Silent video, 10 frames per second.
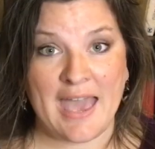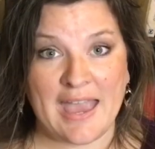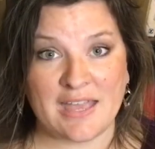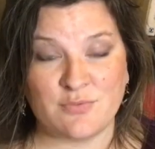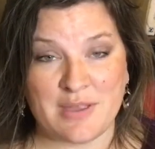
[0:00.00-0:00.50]

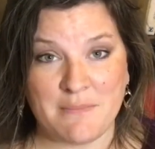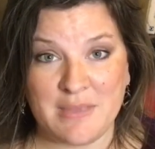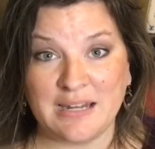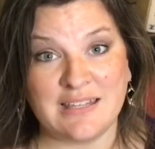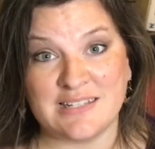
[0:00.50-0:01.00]
And we
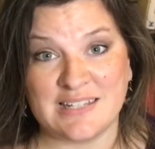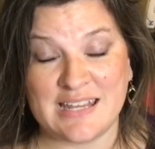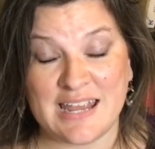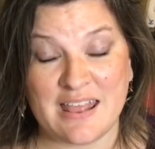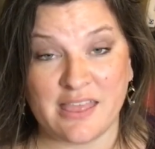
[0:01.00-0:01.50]
immediately
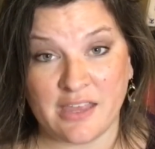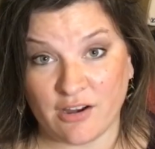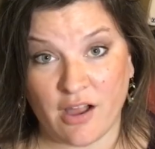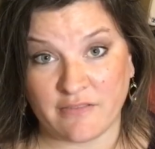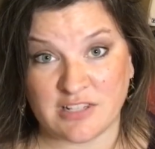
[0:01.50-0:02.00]
see in
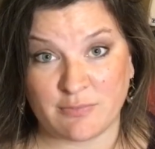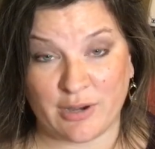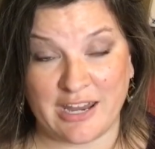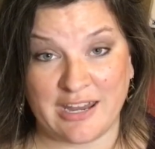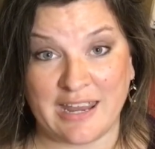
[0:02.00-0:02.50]
their
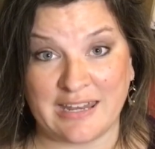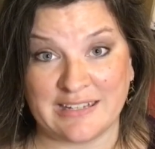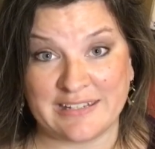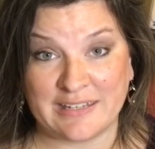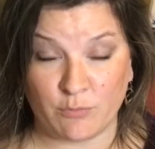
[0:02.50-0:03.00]
offspring,
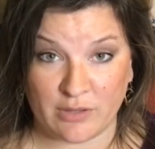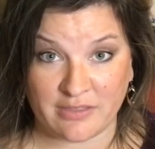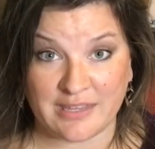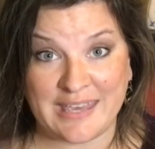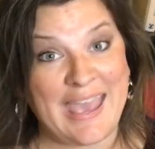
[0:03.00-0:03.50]
in
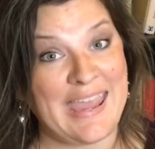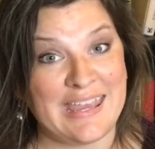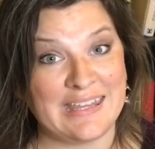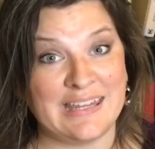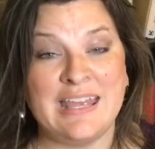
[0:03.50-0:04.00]
with
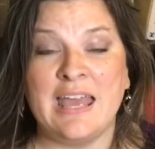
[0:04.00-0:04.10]
Cain,